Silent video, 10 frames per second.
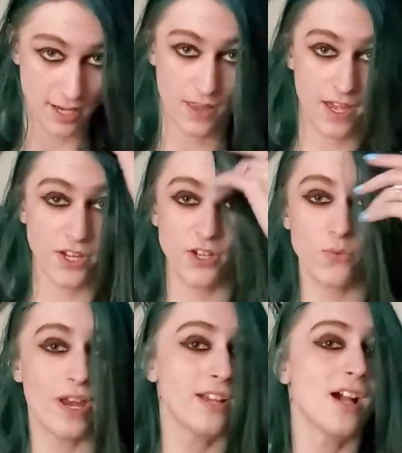Then you
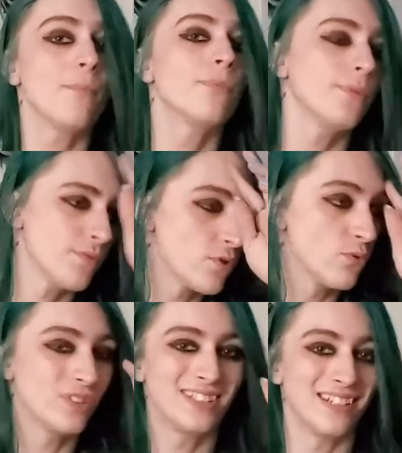wake up
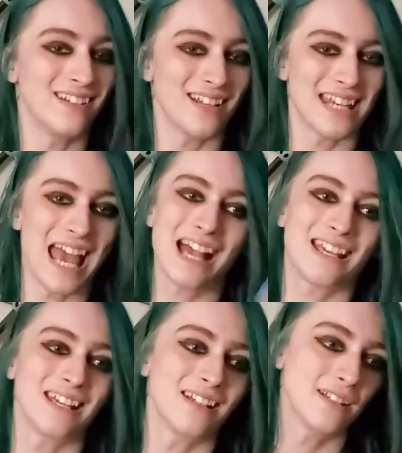to Sin
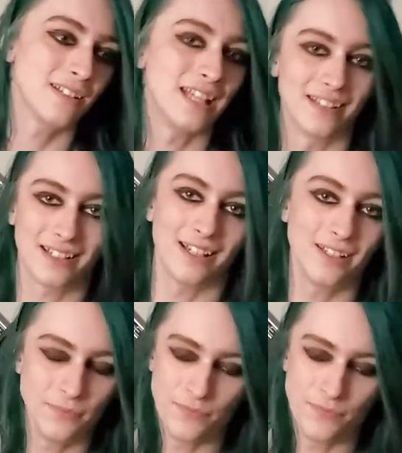attacking Kilika.